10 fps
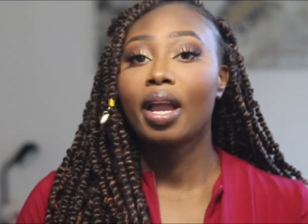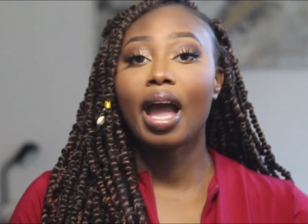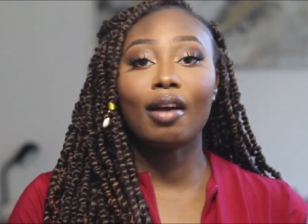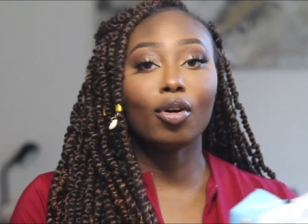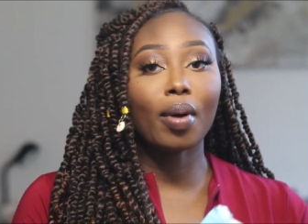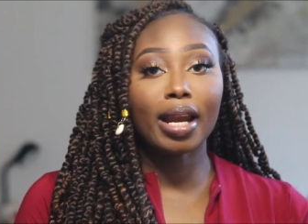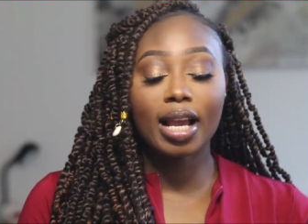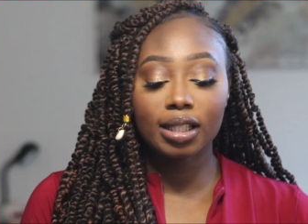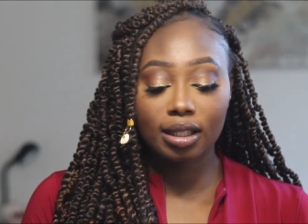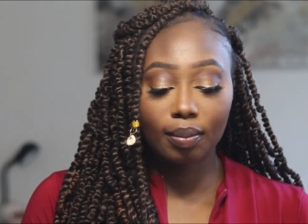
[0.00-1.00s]
I have it right
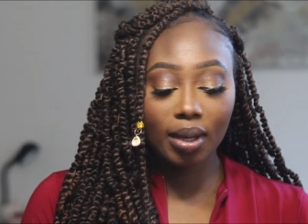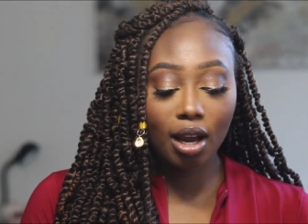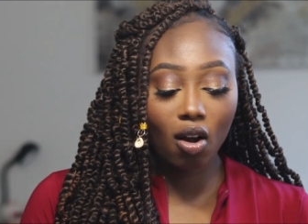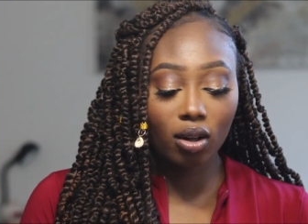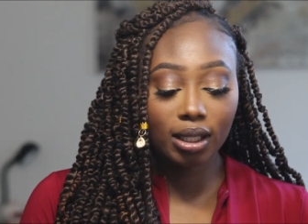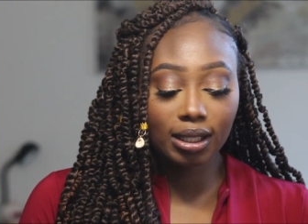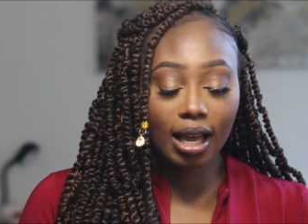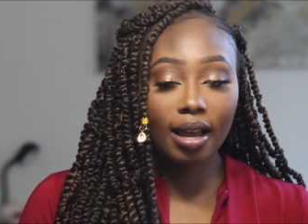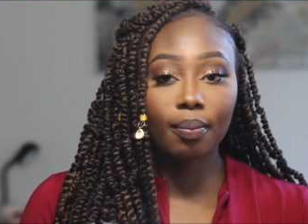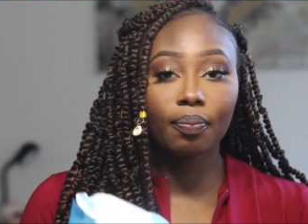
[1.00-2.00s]
next to me all the
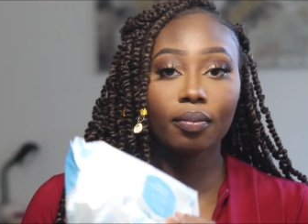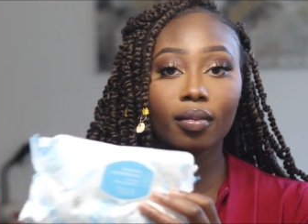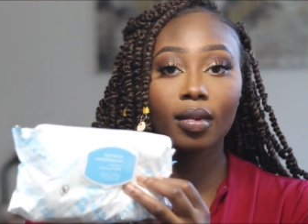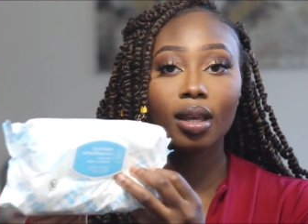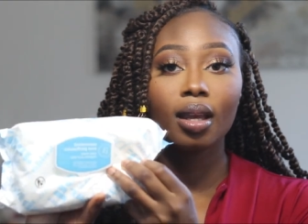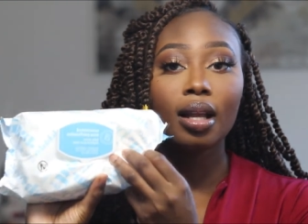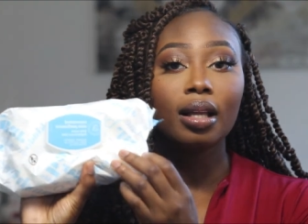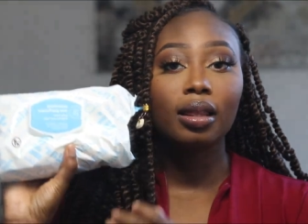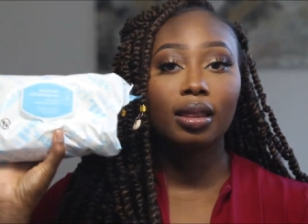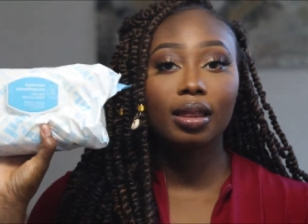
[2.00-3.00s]
time.
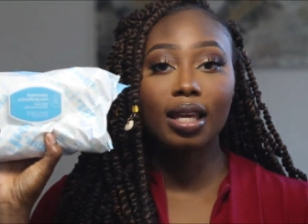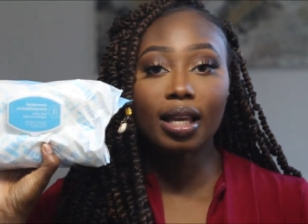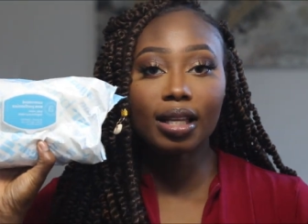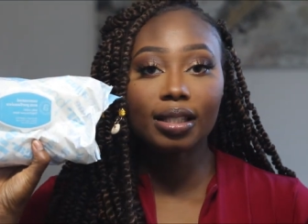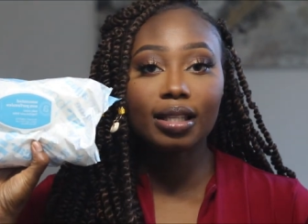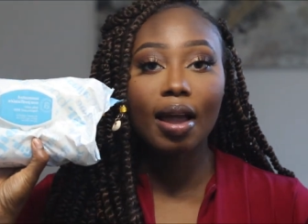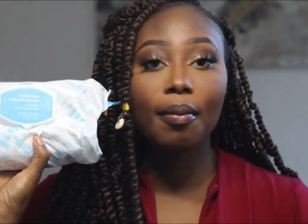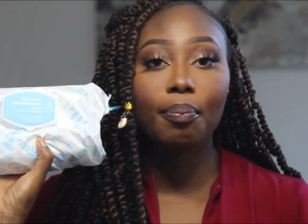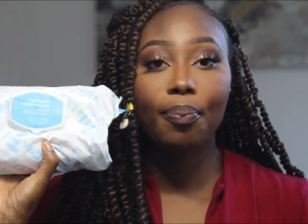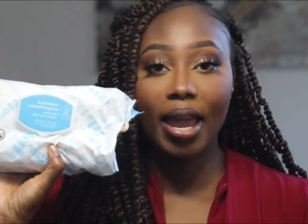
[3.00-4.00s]
These
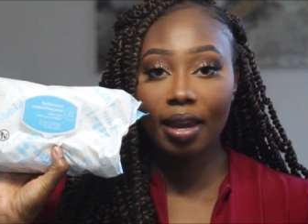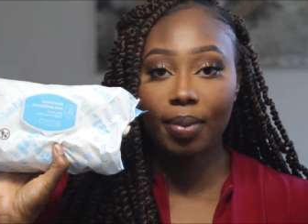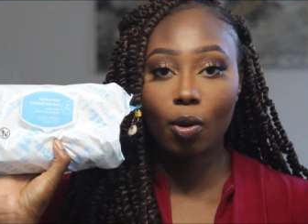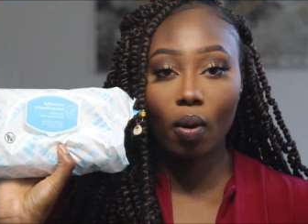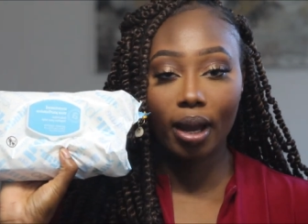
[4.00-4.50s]
baby